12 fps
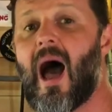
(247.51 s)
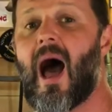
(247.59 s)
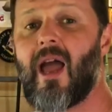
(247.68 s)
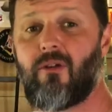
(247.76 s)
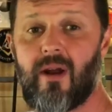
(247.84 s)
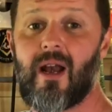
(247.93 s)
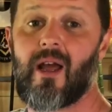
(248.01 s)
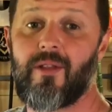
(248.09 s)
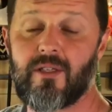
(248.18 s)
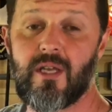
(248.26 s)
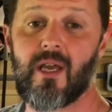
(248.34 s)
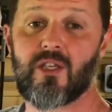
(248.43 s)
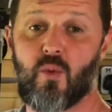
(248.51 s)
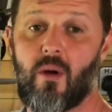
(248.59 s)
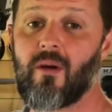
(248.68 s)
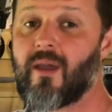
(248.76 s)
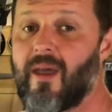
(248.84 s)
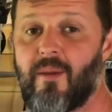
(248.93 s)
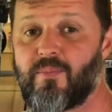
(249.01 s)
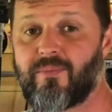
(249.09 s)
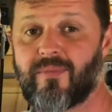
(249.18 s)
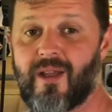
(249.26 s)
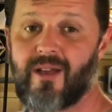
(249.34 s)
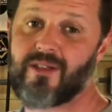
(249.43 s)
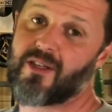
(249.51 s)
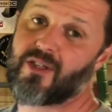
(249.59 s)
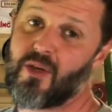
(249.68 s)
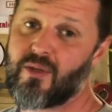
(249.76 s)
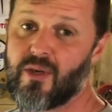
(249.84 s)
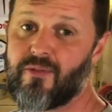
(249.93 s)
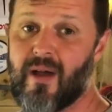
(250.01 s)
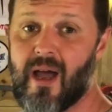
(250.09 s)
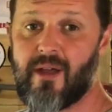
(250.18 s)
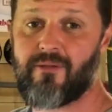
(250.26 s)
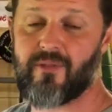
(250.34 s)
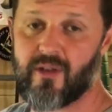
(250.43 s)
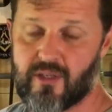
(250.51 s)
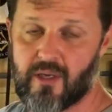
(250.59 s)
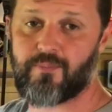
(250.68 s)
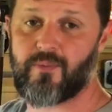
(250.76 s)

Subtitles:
I really like the TS1 kit as a 225, as a,